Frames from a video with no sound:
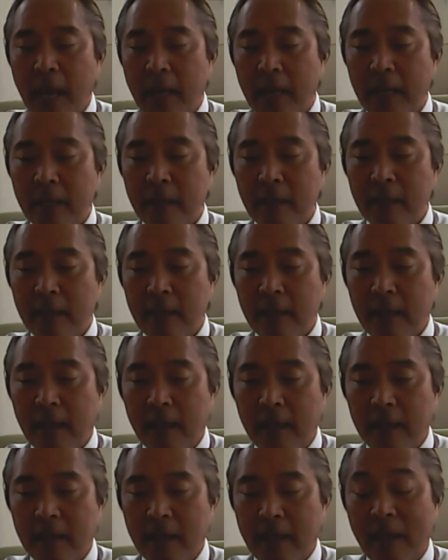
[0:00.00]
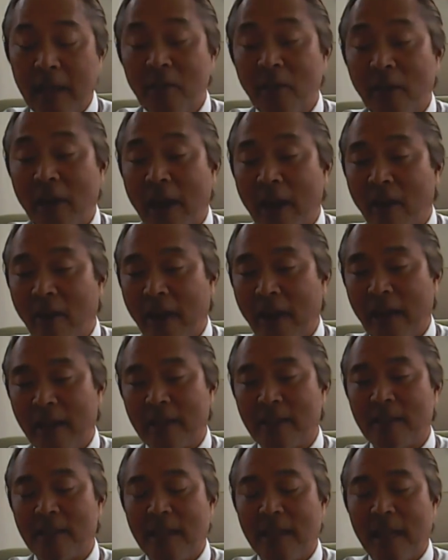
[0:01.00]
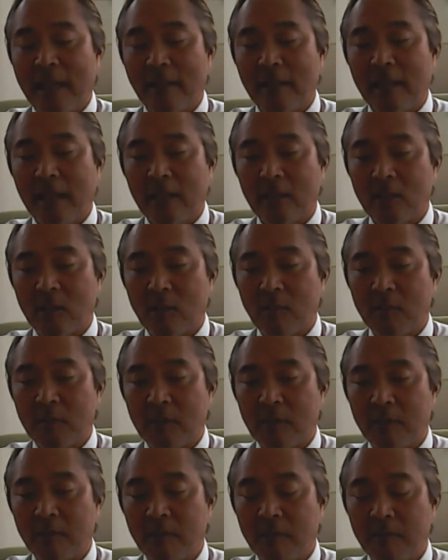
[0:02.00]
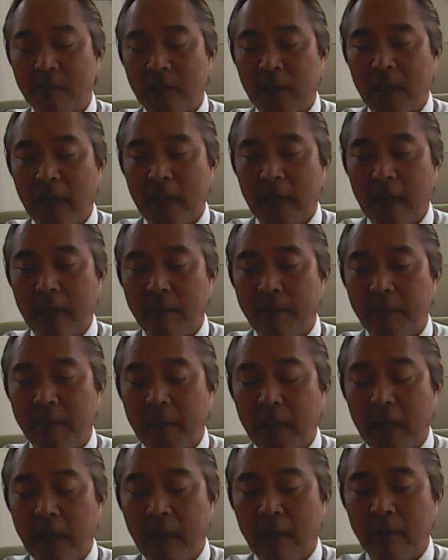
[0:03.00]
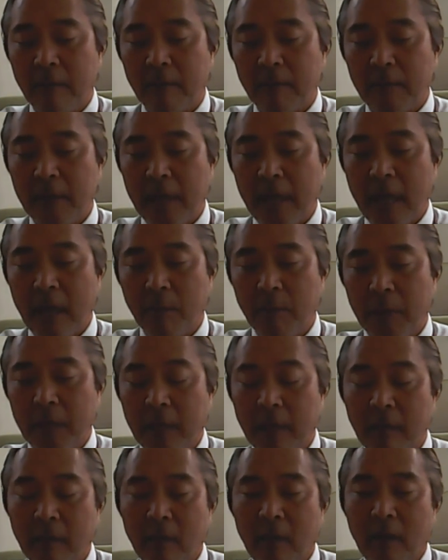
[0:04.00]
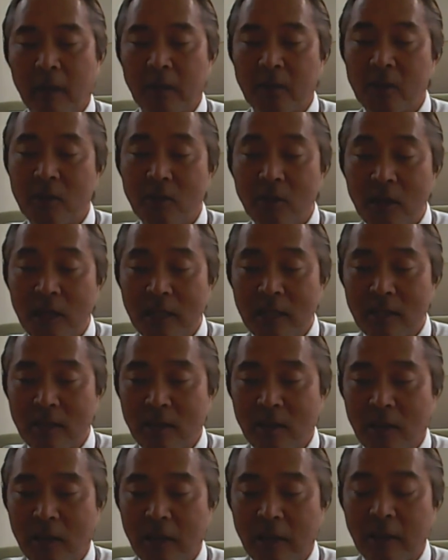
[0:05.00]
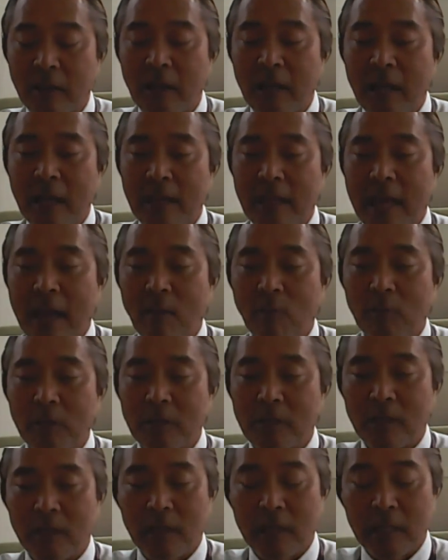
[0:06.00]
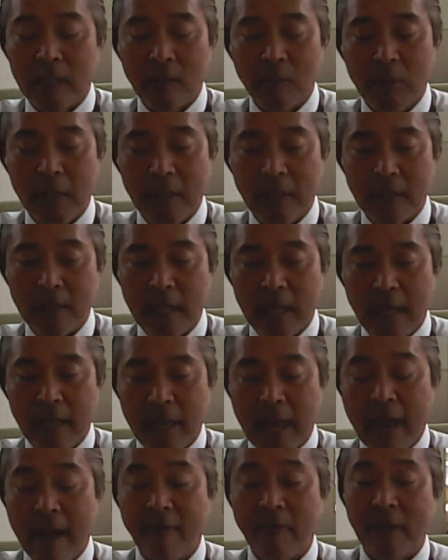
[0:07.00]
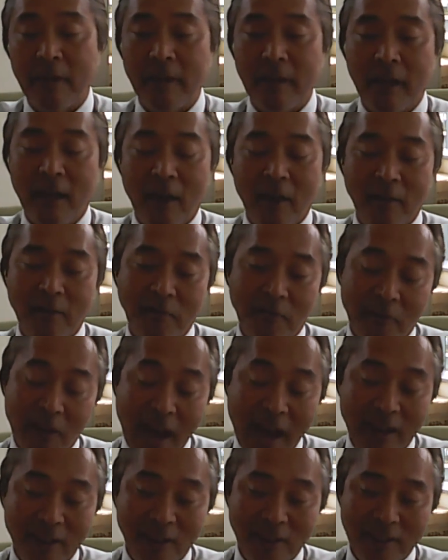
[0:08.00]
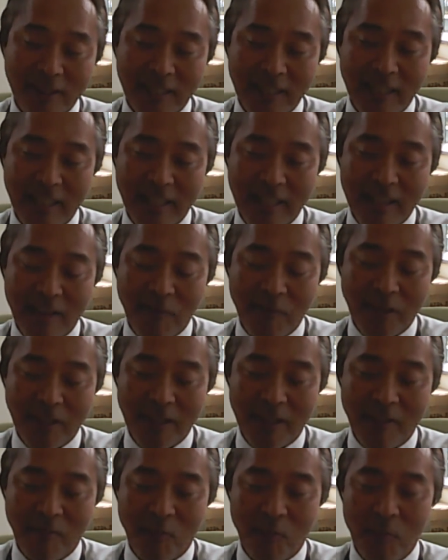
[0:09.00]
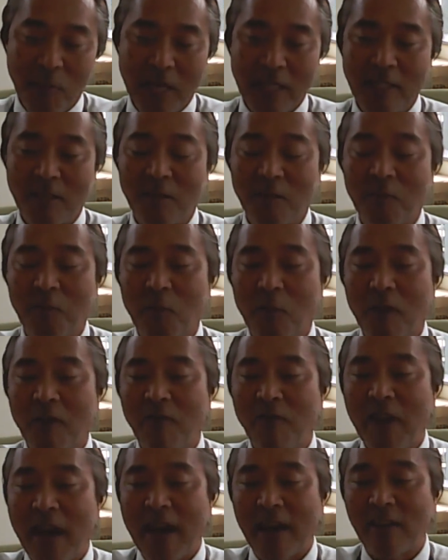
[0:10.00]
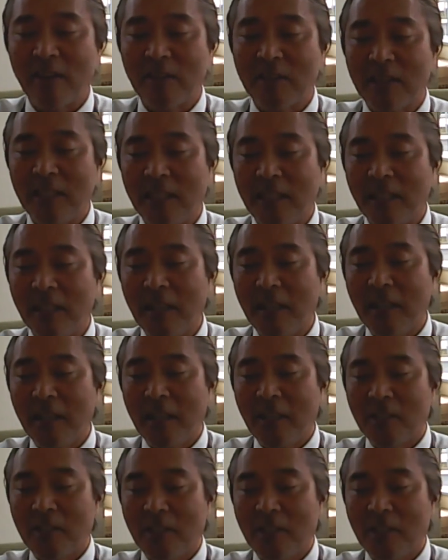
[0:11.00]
And then the other areas that, in terms of helping our students learn, that was a little bit, and having our faculty, giving the information for our faculty